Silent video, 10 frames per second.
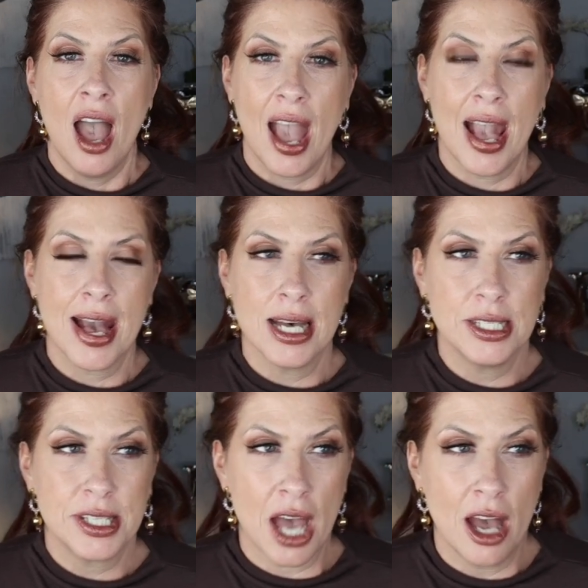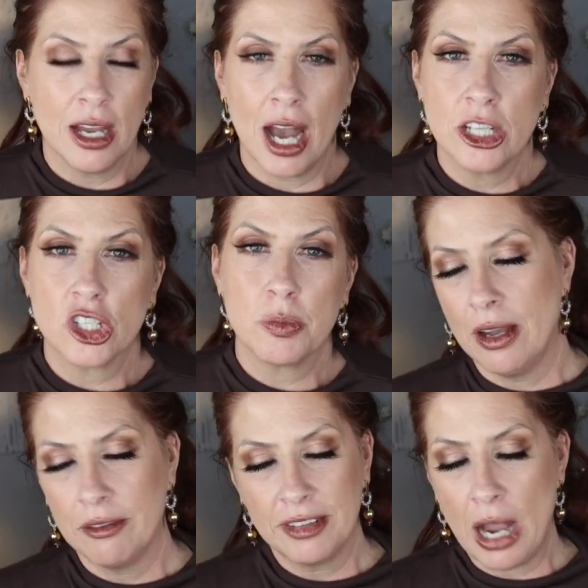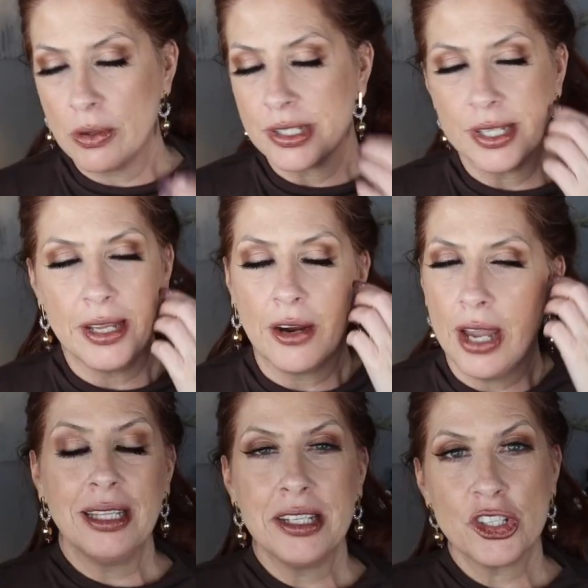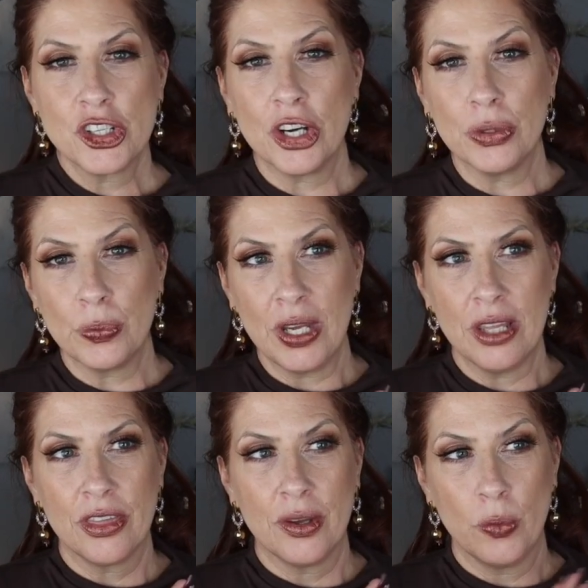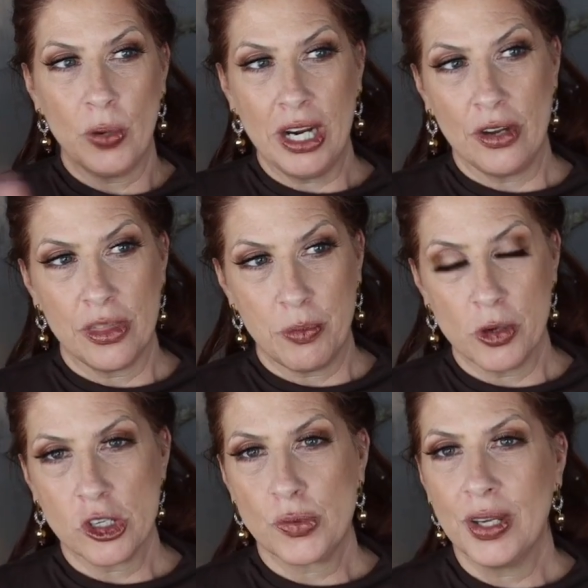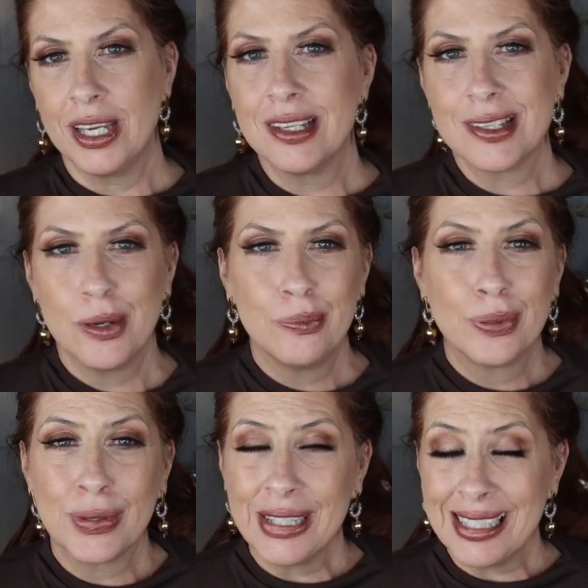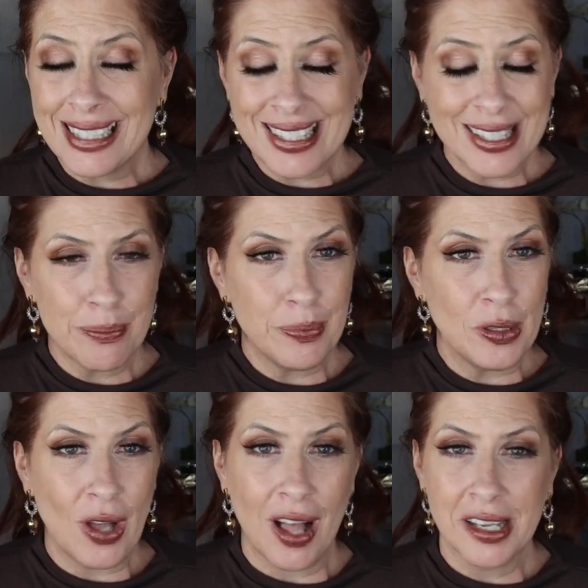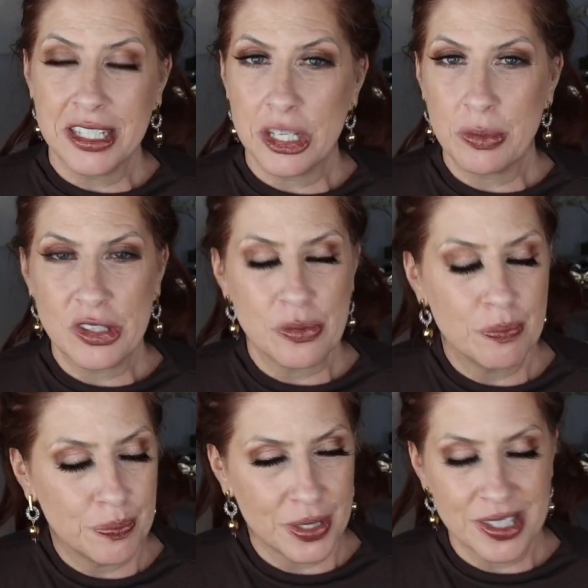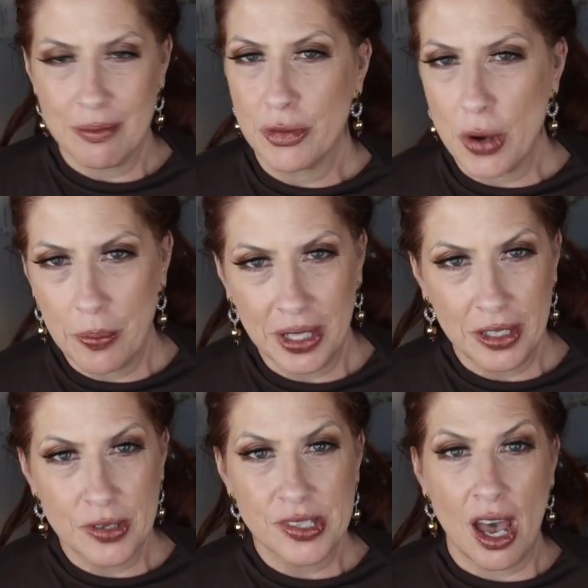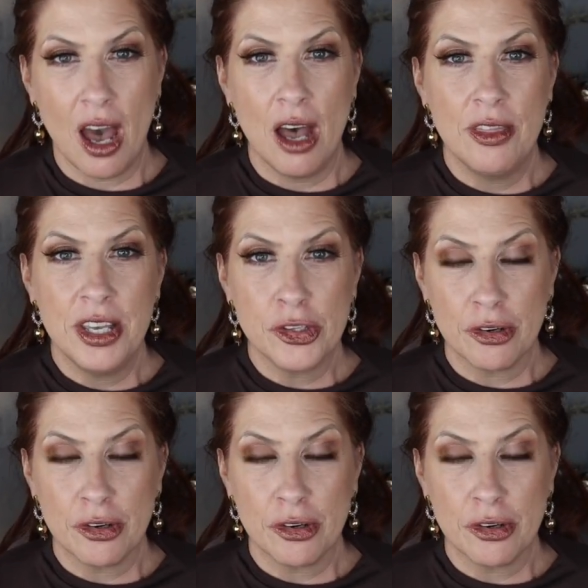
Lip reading: and I just put flowers in there. Let's start with where the porch swing is. Pretty simple. All I did was put some throw pillows. These